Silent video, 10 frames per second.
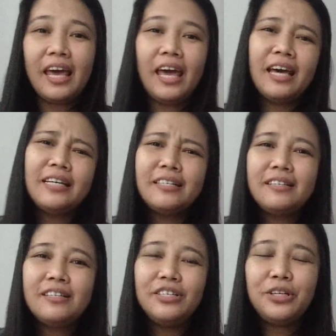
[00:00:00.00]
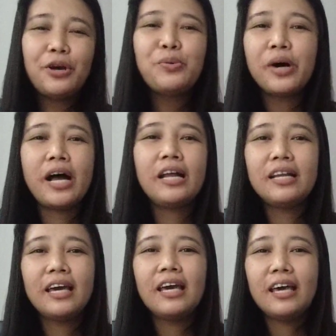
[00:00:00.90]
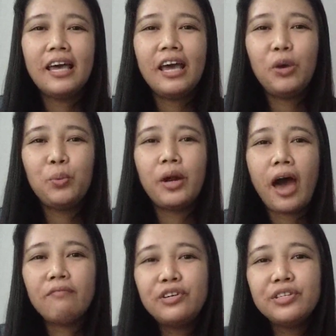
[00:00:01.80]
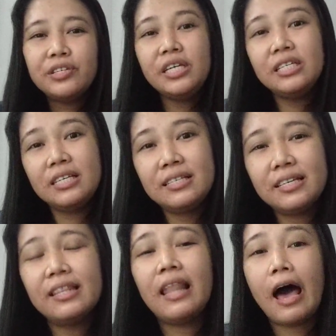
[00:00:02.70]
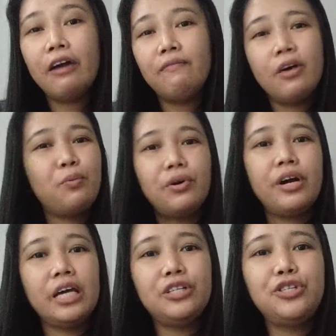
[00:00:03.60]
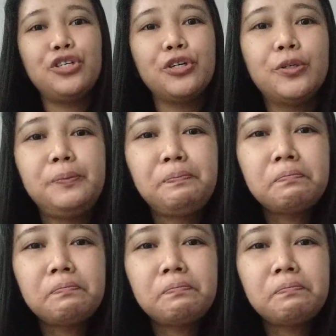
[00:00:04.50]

And you know what? In whatever seasons in life that we're into,